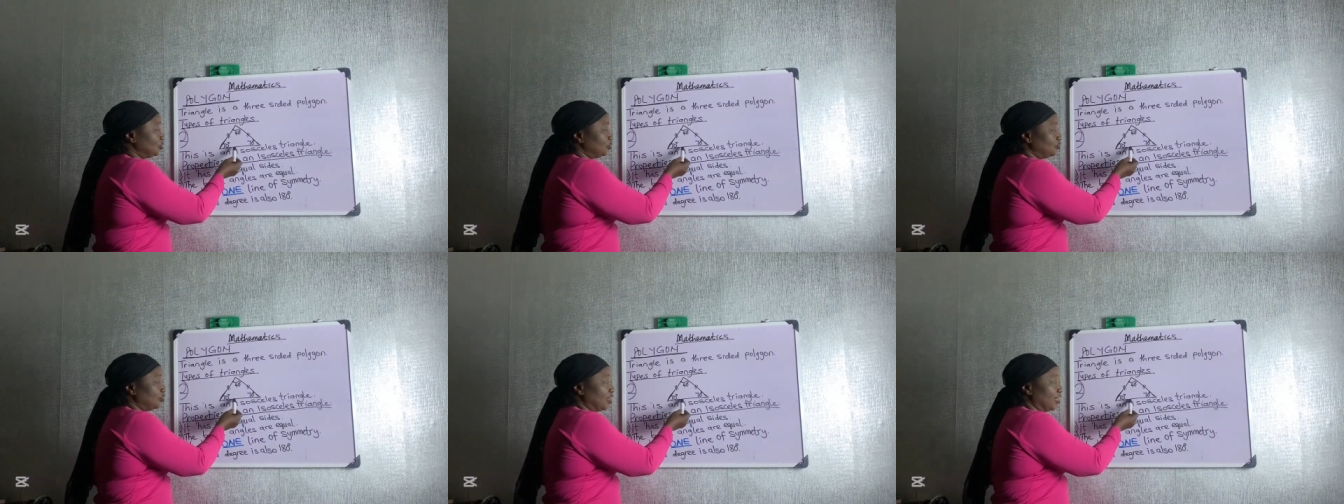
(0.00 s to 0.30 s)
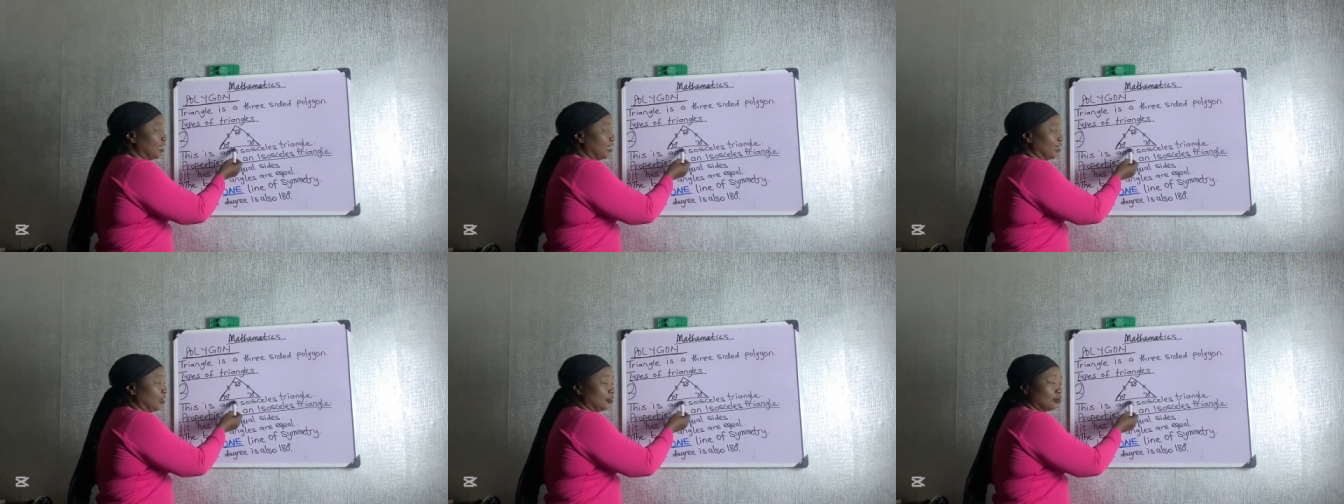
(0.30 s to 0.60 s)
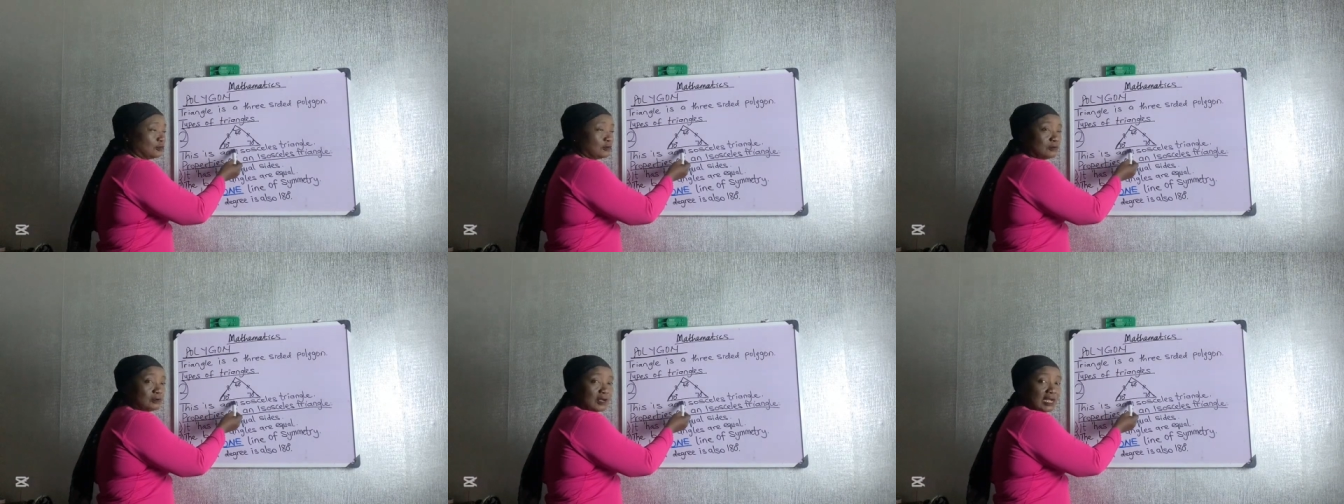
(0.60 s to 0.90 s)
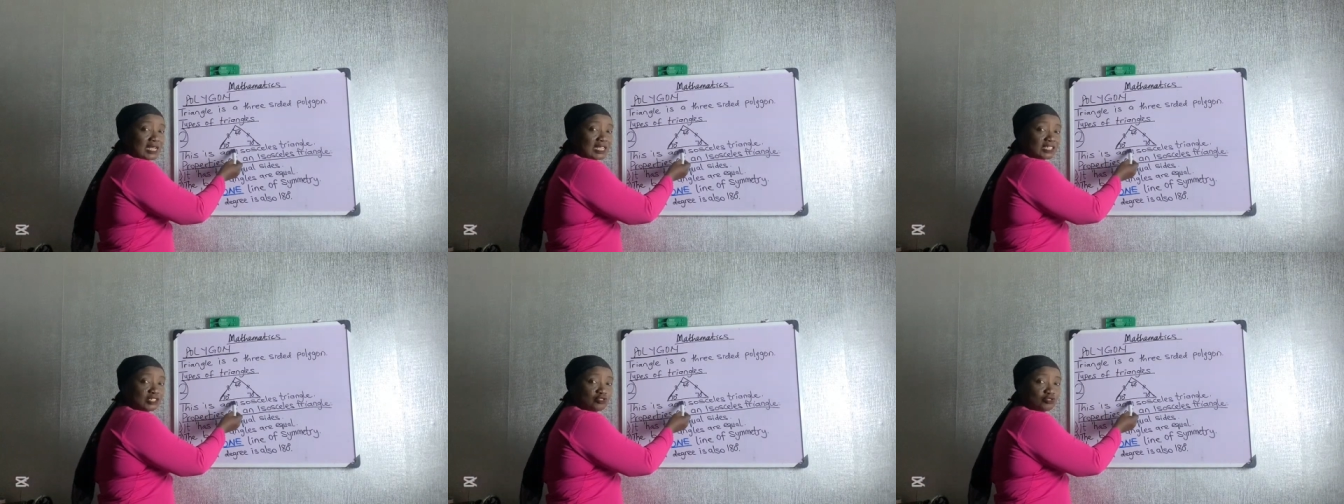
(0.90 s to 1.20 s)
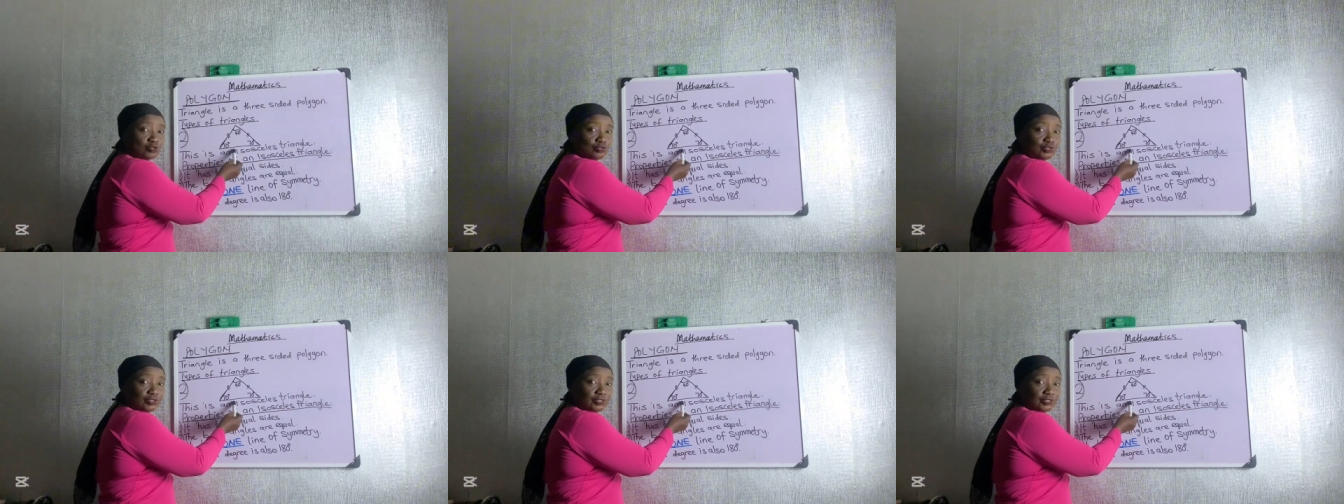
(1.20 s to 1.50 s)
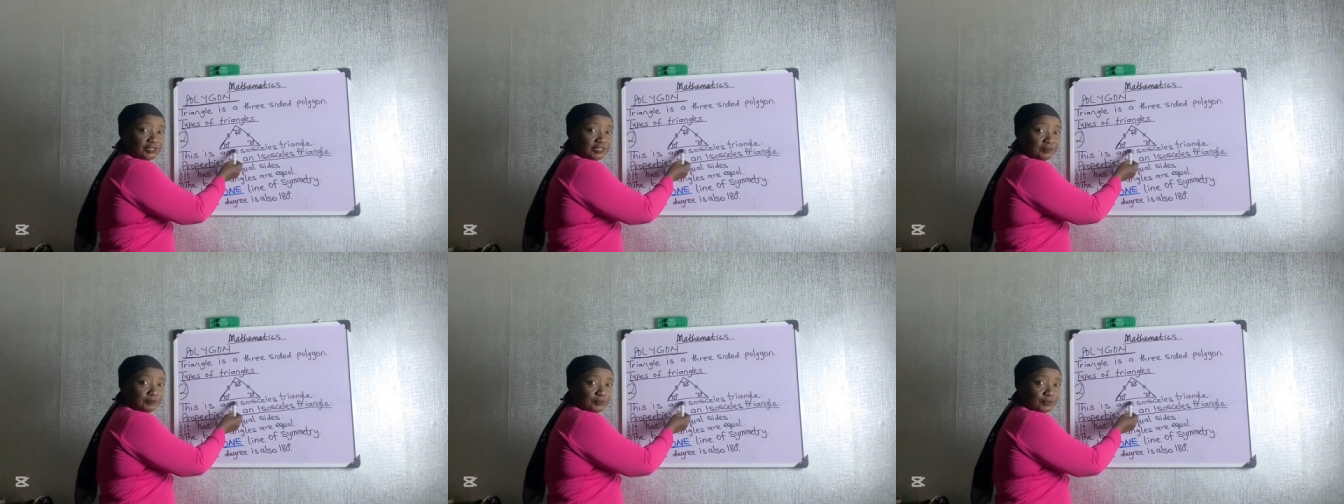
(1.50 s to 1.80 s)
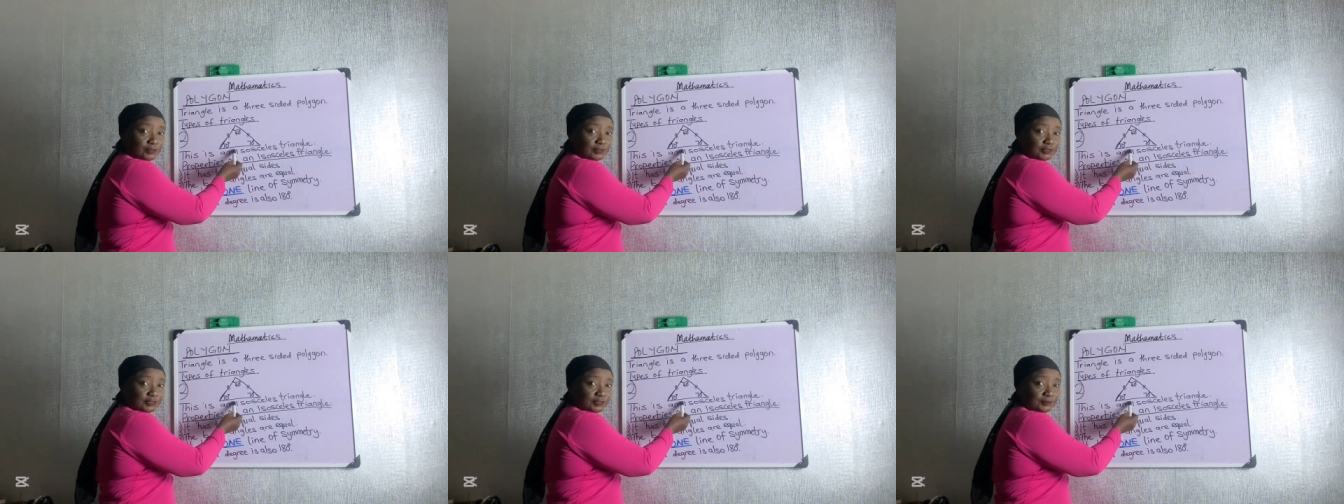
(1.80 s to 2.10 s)
triangle, as drawn on the
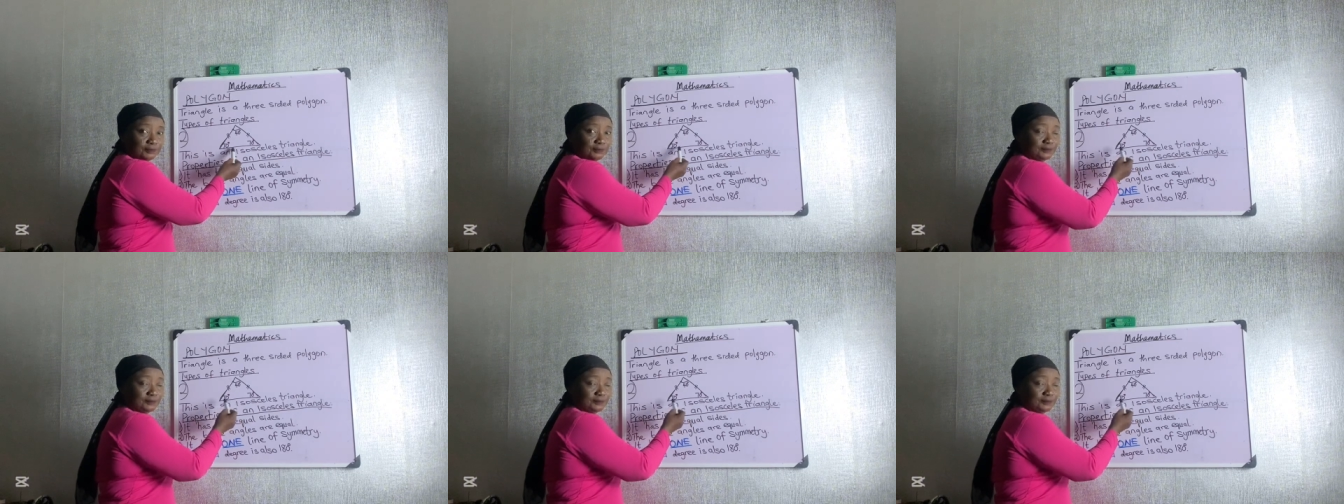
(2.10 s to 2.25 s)
board.